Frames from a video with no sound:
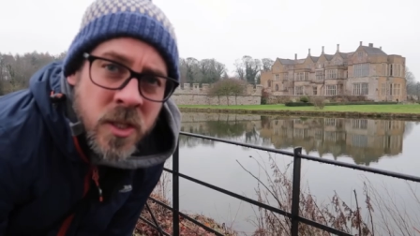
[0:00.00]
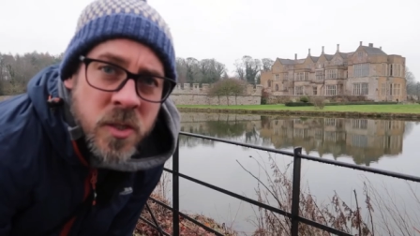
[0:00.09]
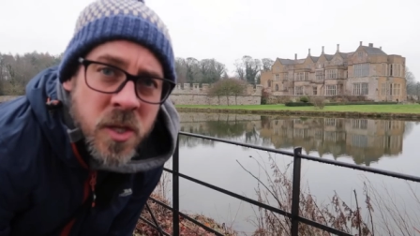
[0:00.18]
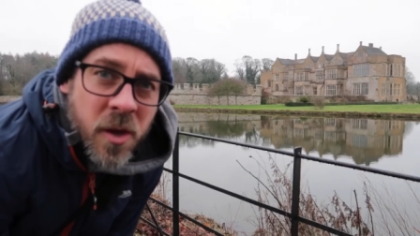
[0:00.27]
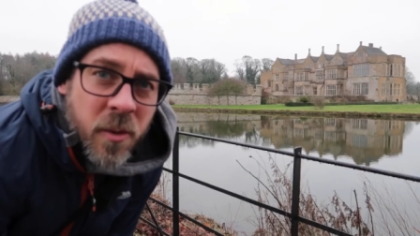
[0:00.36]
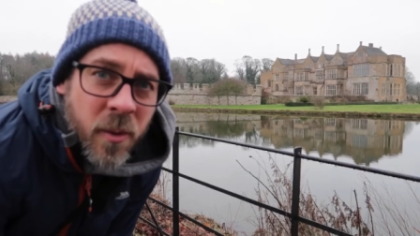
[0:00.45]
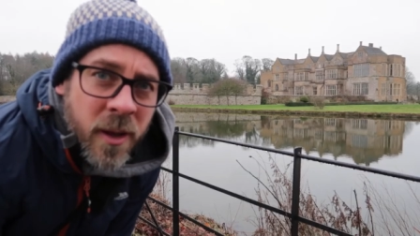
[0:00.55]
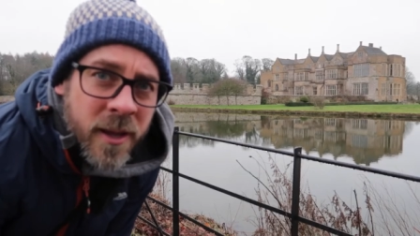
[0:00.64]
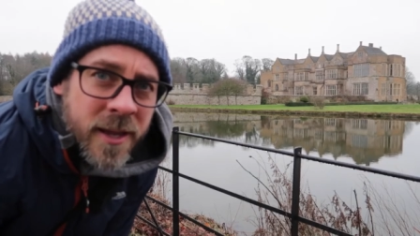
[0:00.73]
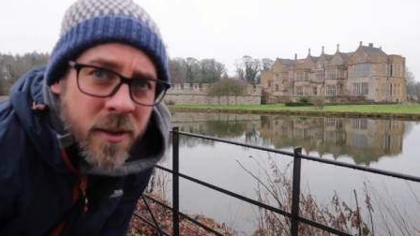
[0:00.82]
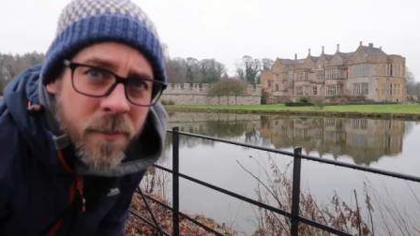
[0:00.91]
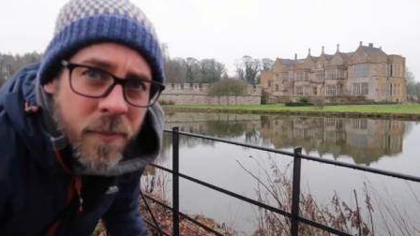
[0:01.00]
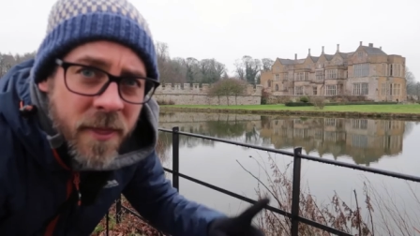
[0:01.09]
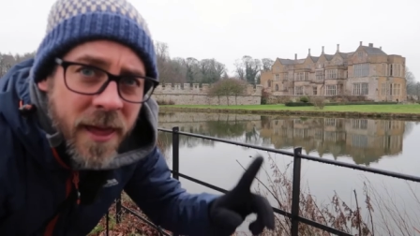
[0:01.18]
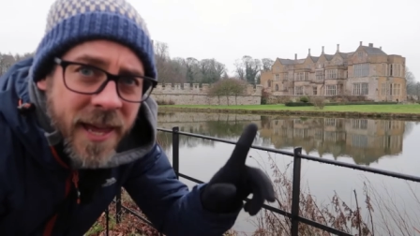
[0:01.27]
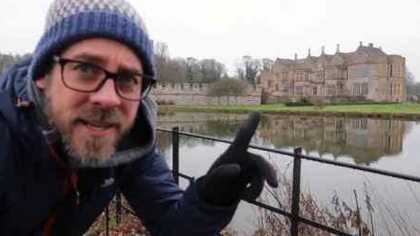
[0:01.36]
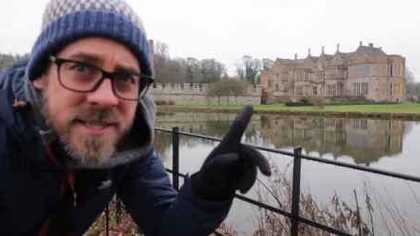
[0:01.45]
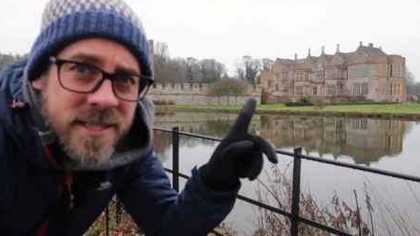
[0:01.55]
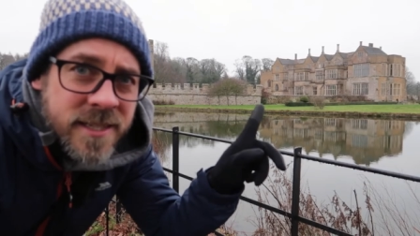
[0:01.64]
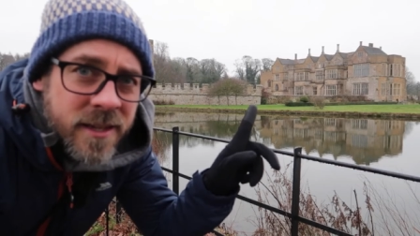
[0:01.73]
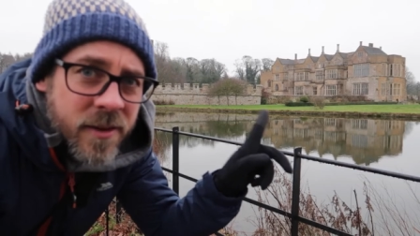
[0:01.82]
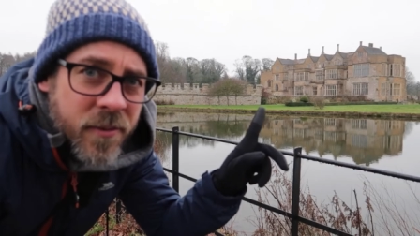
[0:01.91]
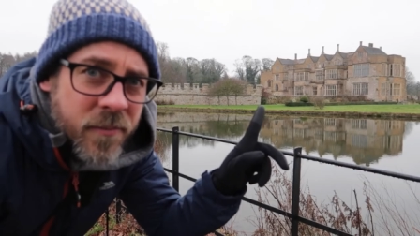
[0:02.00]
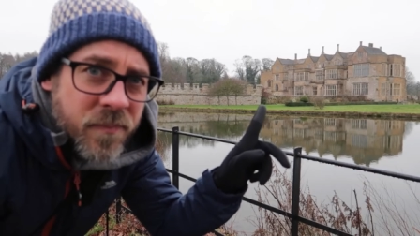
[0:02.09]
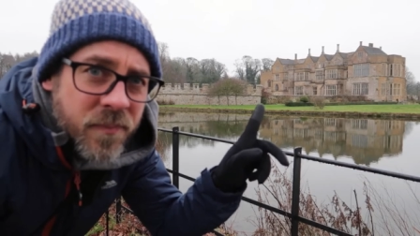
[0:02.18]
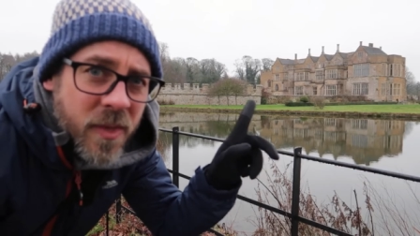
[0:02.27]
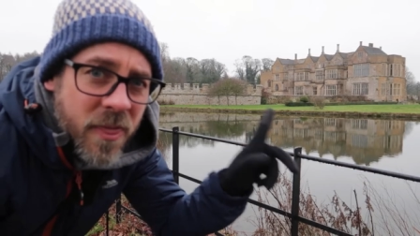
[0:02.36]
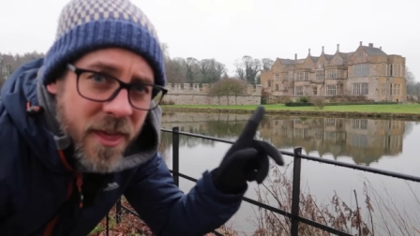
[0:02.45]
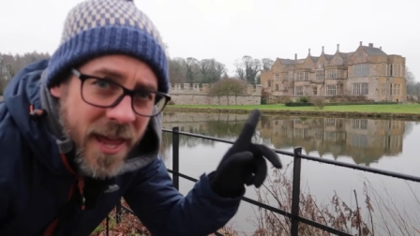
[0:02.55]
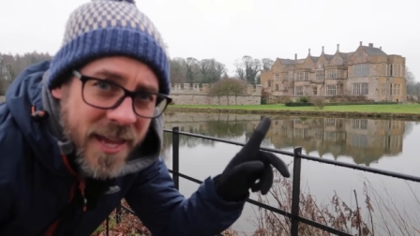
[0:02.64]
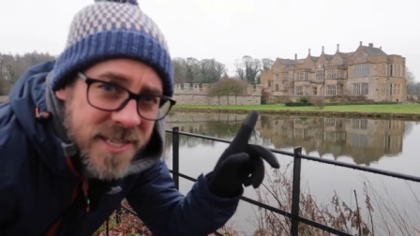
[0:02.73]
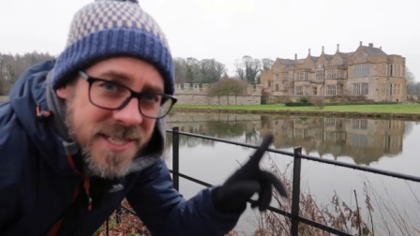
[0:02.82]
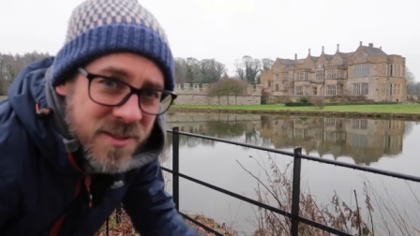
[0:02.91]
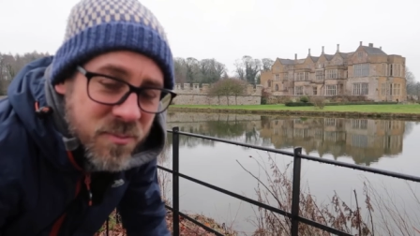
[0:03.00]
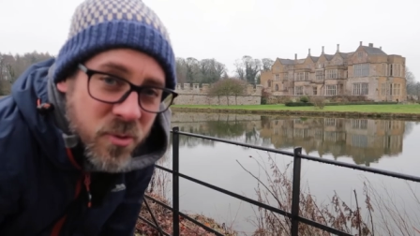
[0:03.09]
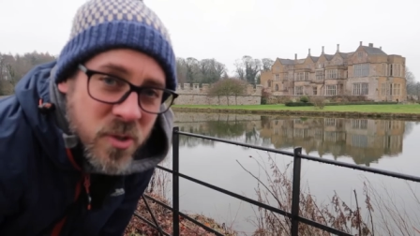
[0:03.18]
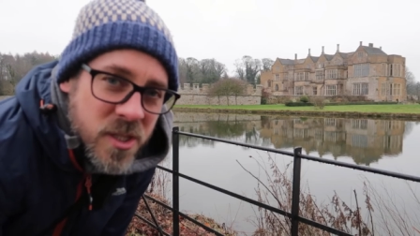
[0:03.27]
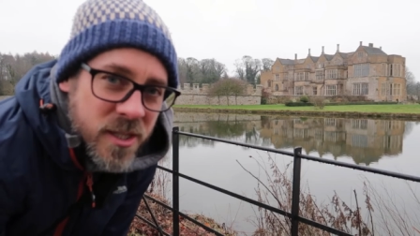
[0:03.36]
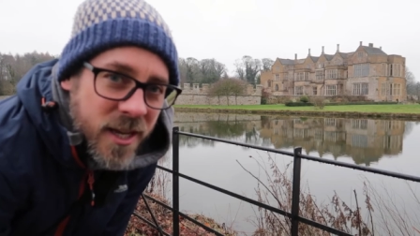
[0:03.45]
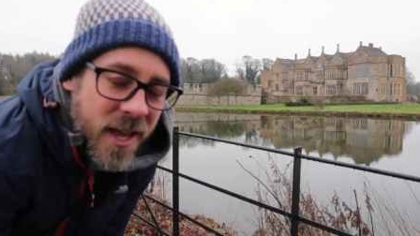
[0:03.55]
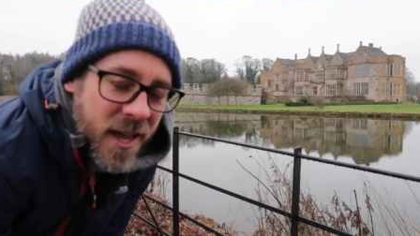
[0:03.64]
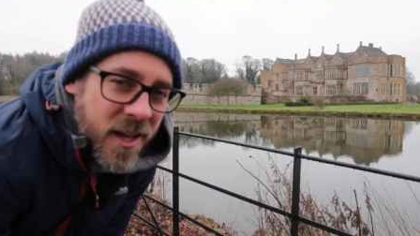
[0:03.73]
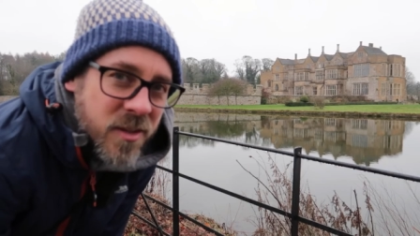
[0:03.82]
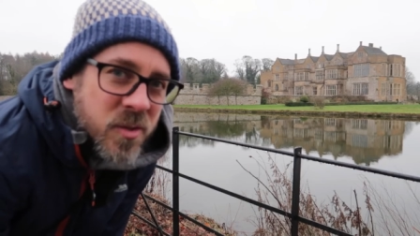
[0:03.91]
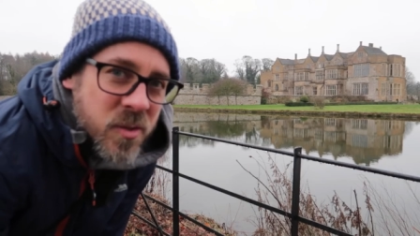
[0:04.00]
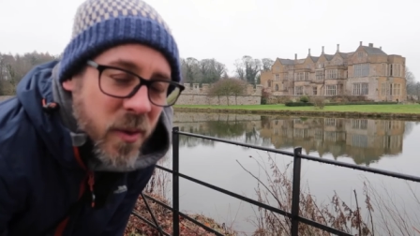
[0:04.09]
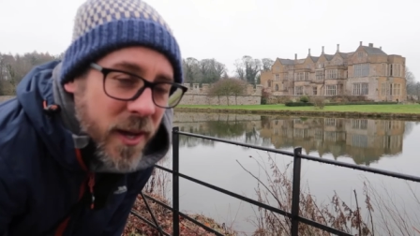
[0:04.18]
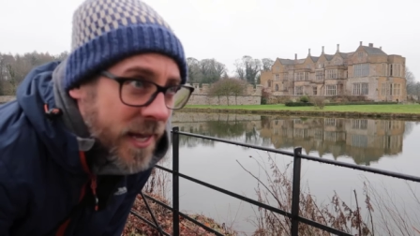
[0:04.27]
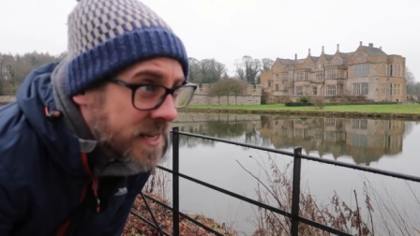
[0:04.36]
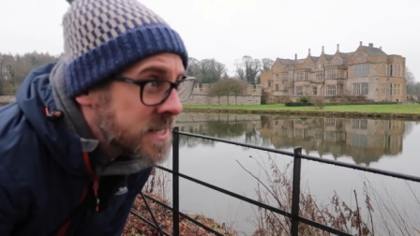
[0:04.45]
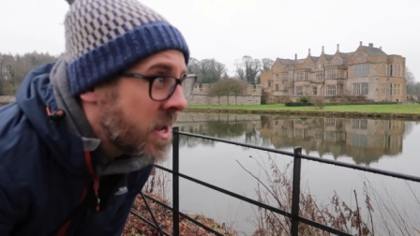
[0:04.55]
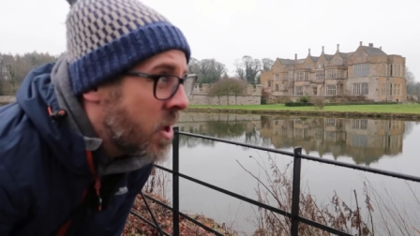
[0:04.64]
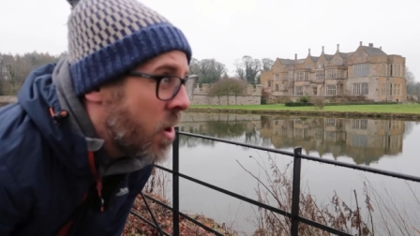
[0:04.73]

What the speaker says: So, that is Broughton Castle, and